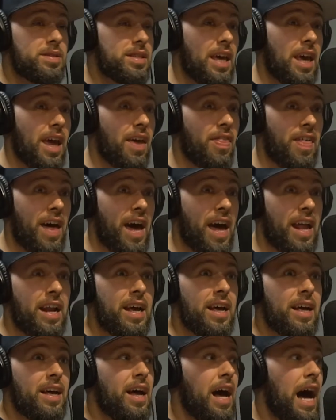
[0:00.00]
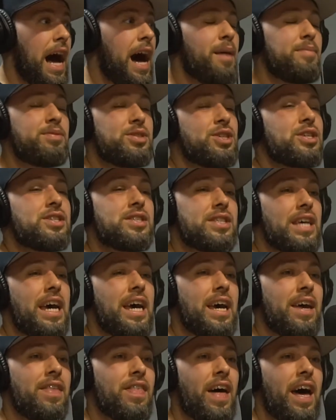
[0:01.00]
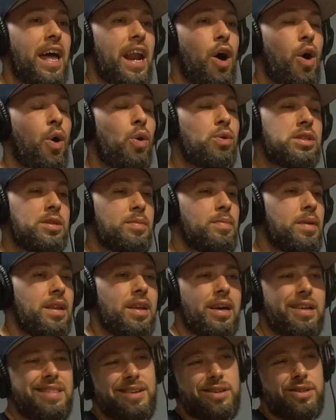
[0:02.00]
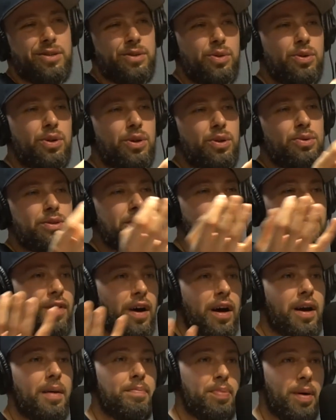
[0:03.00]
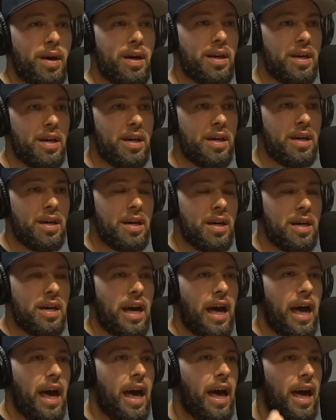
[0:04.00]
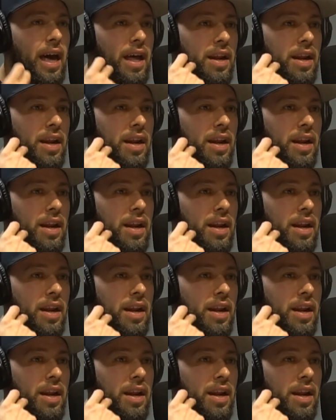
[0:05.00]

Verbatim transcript: I'm saying that- I'm just saying that ultimate, like, look, dude, you can lose a fucking pinky, right.